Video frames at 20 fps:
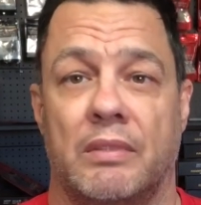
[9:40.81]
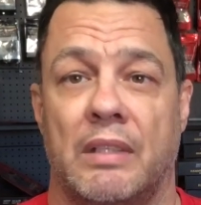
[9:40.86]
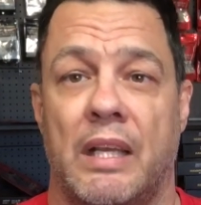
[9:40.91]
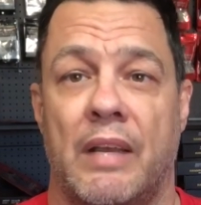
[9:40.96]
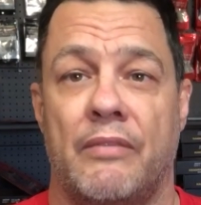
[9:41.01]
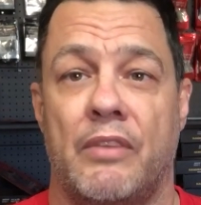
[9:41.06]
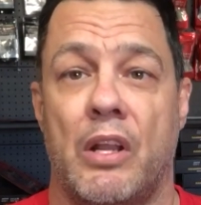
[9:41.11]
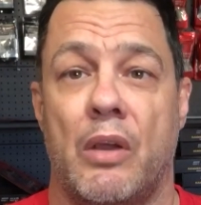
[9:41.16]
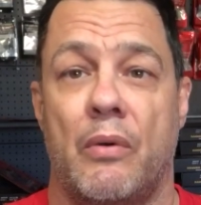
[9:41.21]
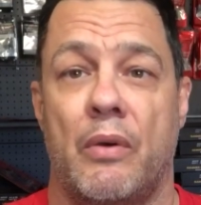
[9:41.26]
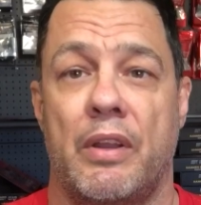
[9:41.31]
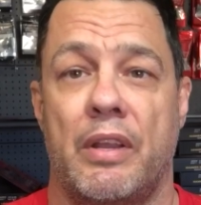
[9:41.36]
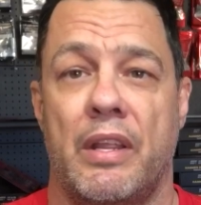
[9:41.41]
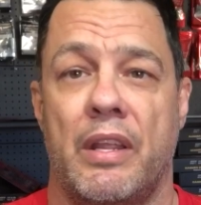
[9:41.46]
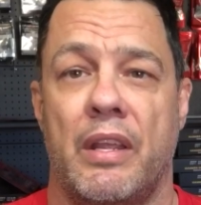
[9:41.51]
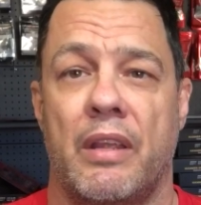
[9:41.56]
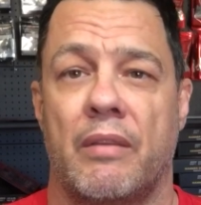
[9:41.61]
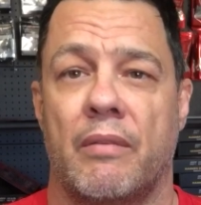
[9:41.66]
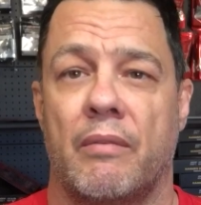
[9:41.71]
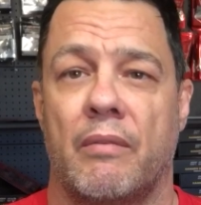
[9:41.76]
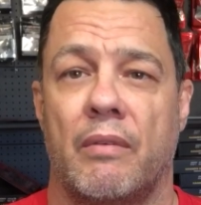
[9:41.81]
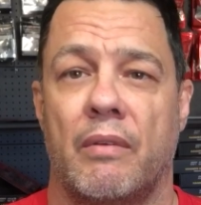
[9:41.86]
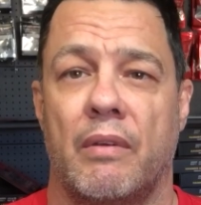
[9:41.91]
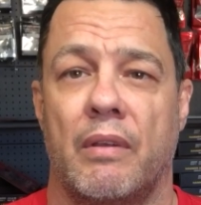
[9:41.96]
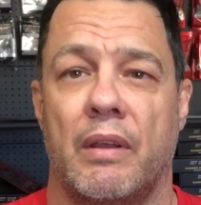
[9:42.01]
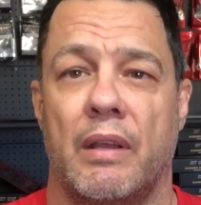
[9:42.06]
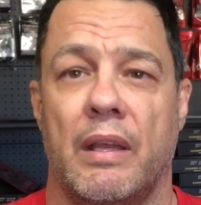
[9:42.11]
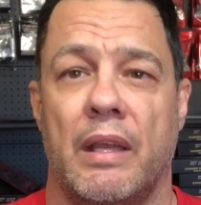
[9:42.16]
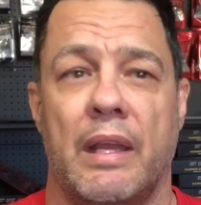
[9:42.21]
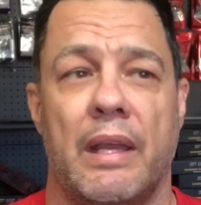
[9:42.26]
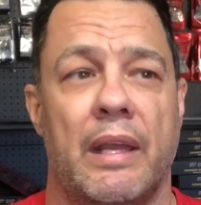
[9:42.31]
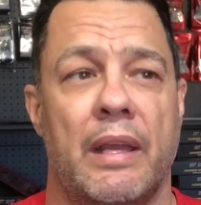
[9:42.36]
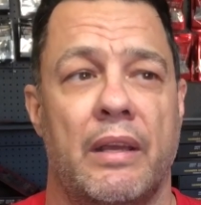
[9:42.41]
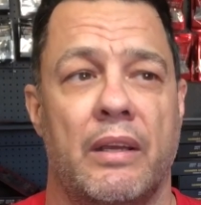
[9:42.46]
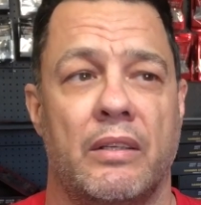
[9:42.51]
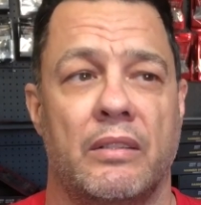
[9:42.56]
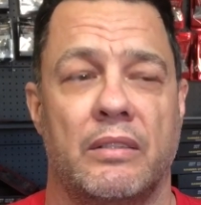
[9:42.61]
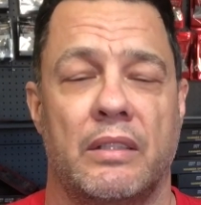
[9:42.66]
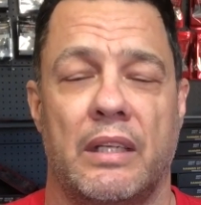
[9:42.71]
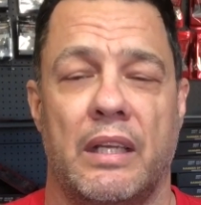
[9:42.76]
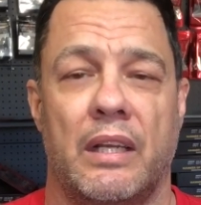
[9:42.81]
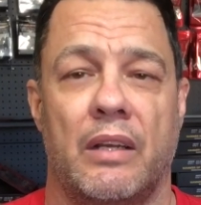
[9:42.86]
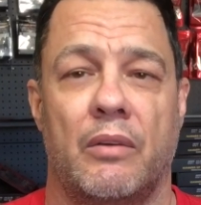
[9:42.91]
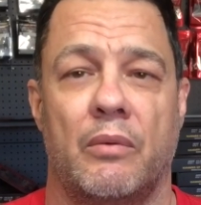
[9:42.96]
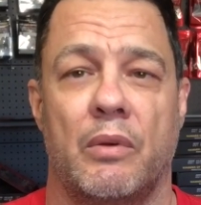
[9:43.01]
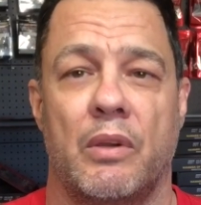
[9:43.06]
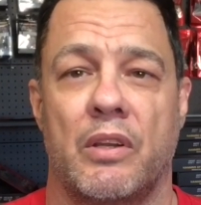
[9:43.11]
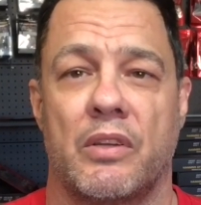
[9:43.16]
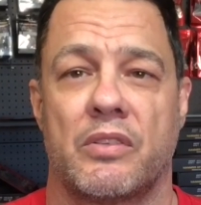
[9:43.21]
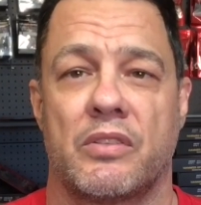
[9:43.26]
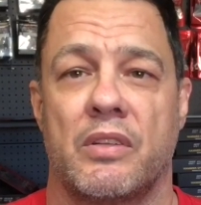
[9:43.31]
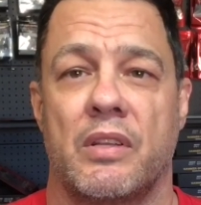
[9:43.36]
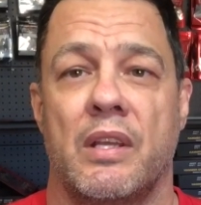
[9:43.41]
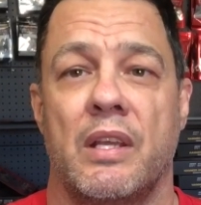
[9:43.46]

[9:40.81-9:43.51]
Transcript: have no idea how it works.